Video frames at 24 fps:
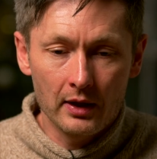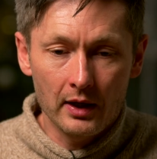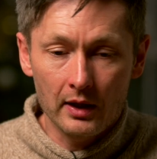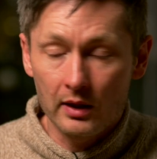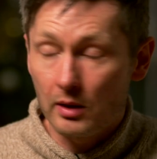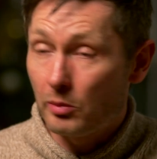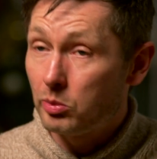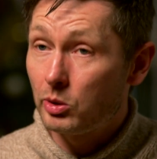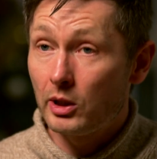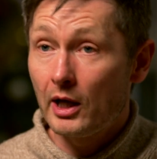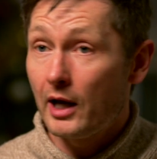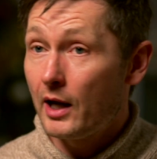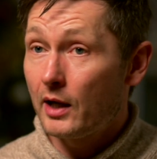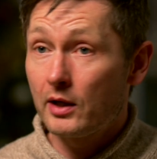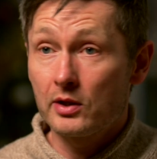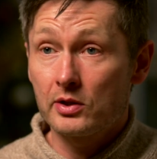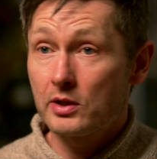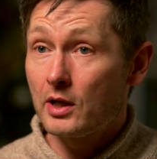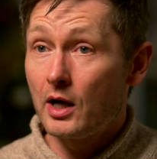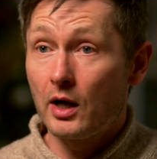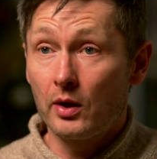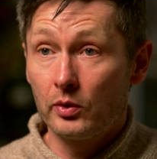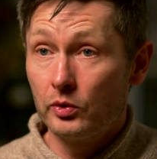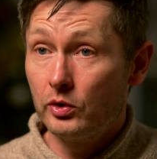that the plan is
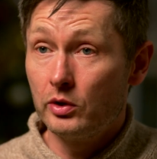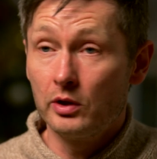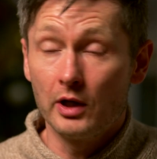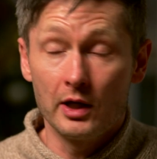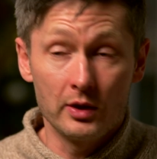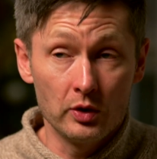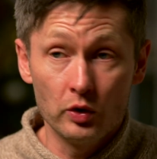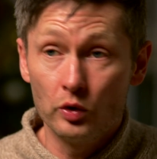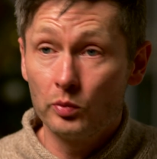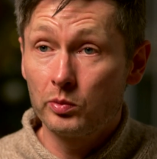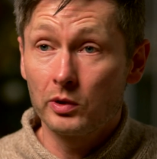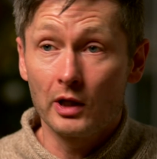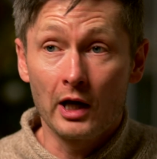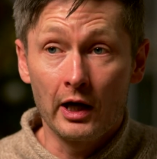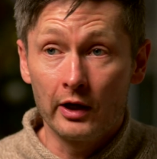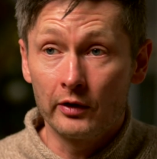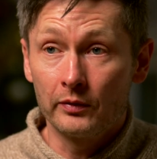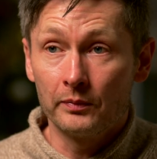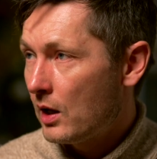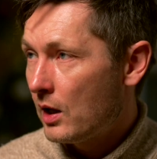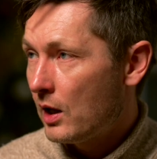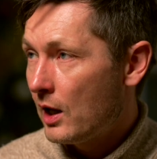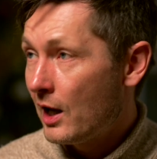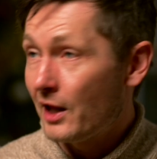now a new
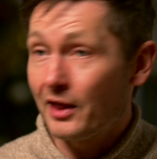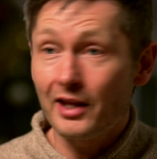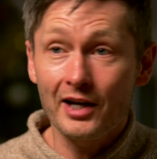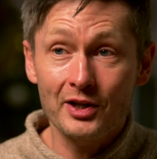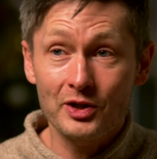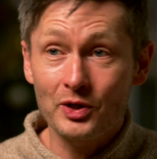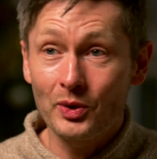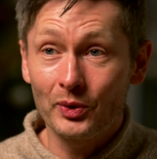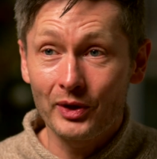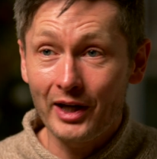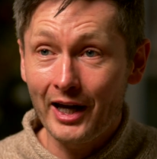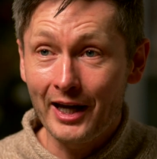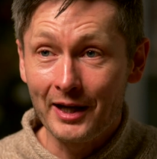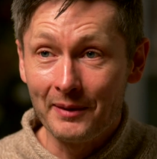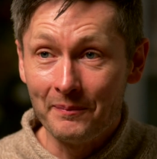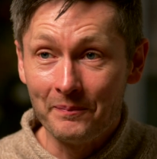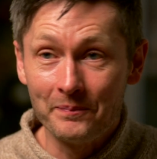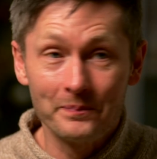plan. And that's okay